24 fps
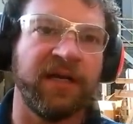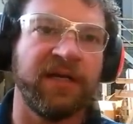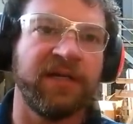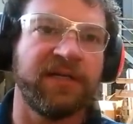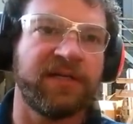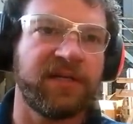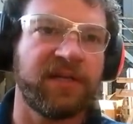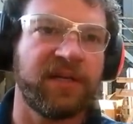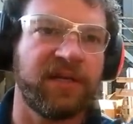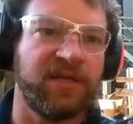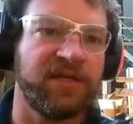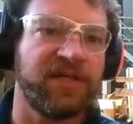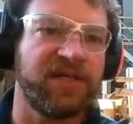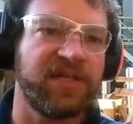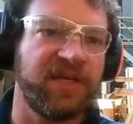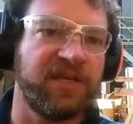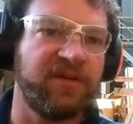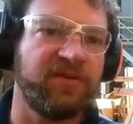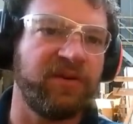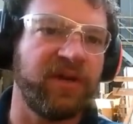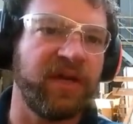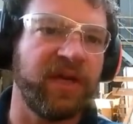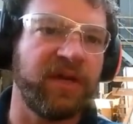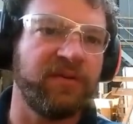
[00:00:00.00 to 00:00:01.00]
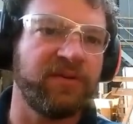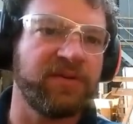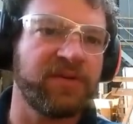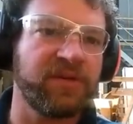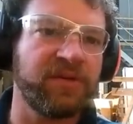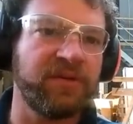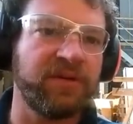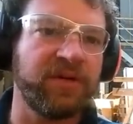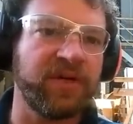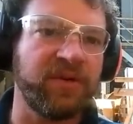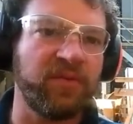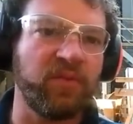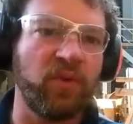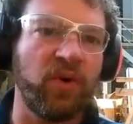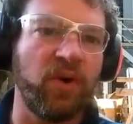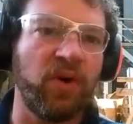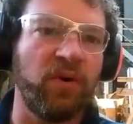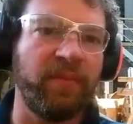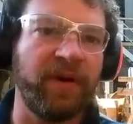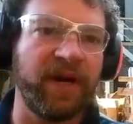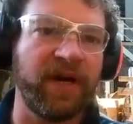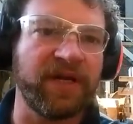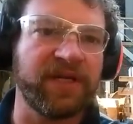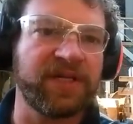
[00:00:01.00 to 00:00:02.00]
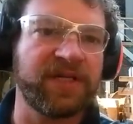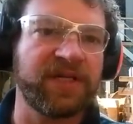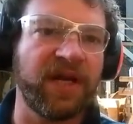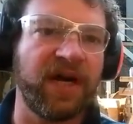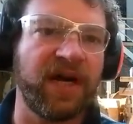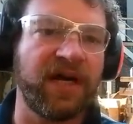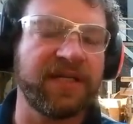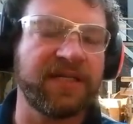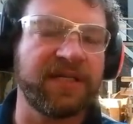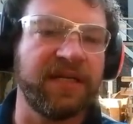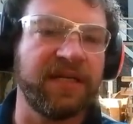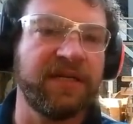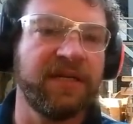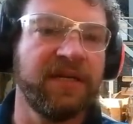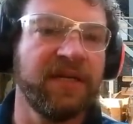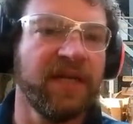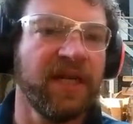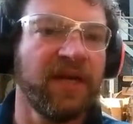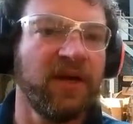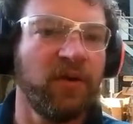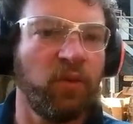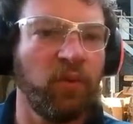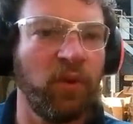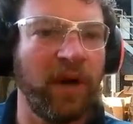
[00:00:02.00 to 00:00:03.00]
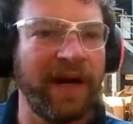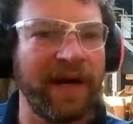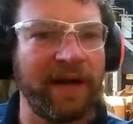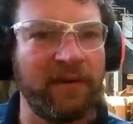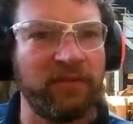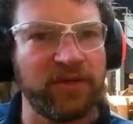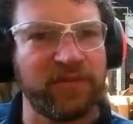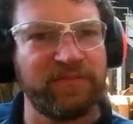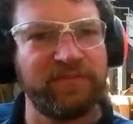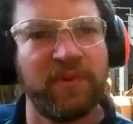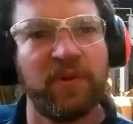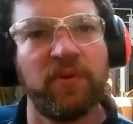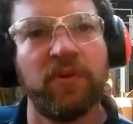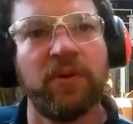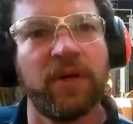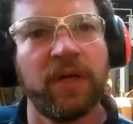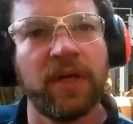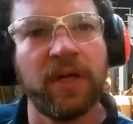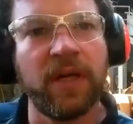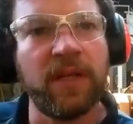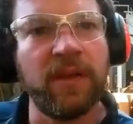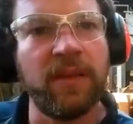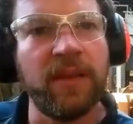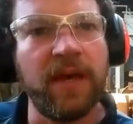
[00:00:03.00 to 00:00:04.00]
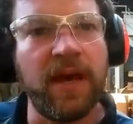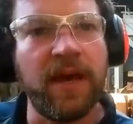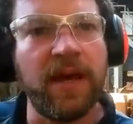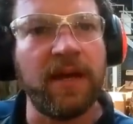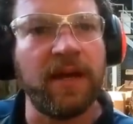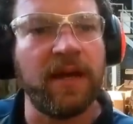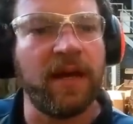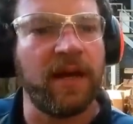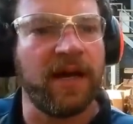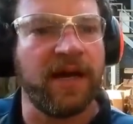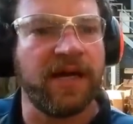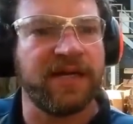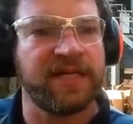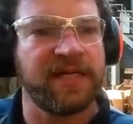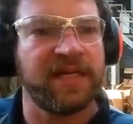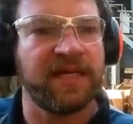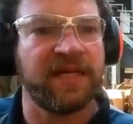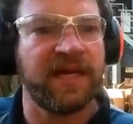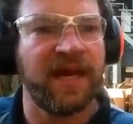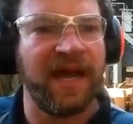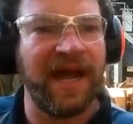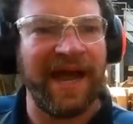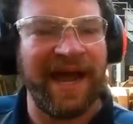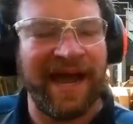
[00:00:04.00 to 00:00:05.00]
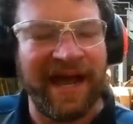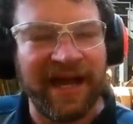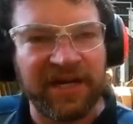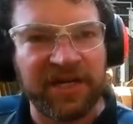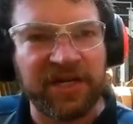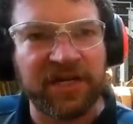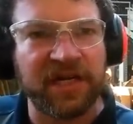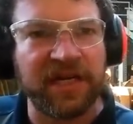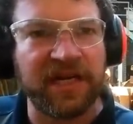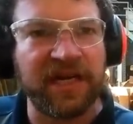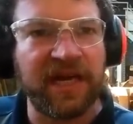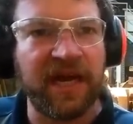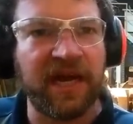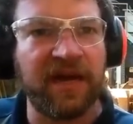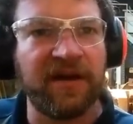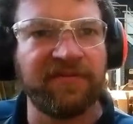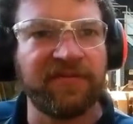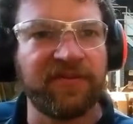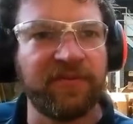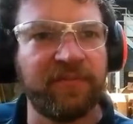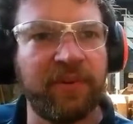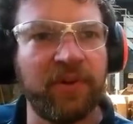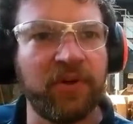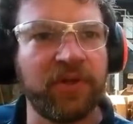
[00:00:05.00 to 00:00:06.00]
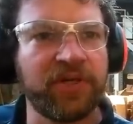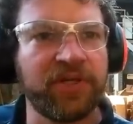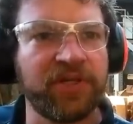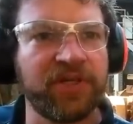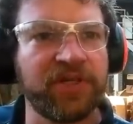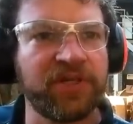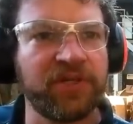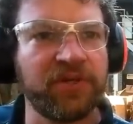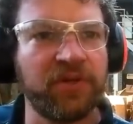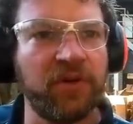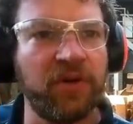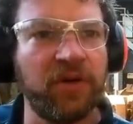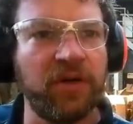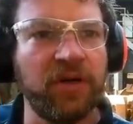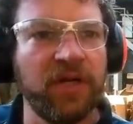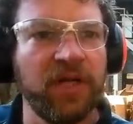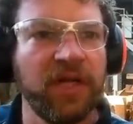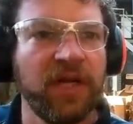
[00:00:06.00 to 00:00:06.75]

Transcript: considering it was already warm when I started, when I was boring in then, I didn't actually have to push the saw.